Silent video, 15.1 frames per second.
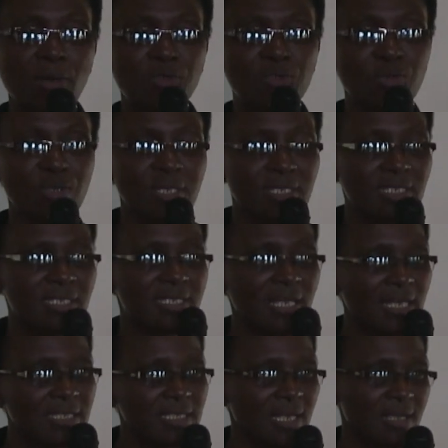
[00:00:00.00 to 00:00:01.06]
outreach
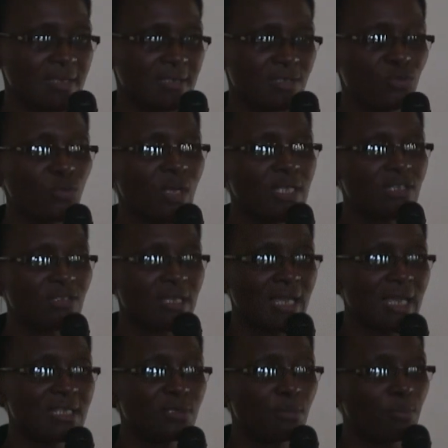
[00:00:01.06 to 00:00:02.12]
sessions to
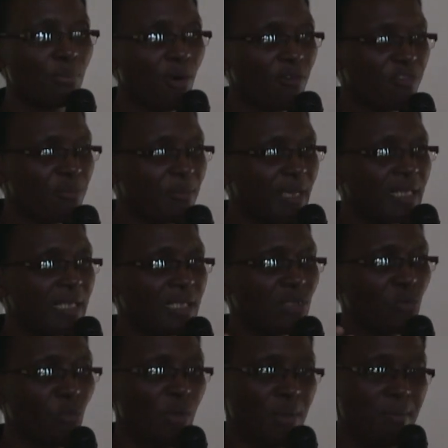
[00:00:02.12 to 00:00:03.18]
educate both men
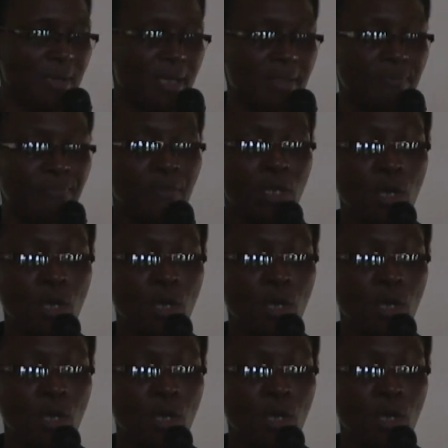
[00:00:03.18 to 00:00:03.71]
and women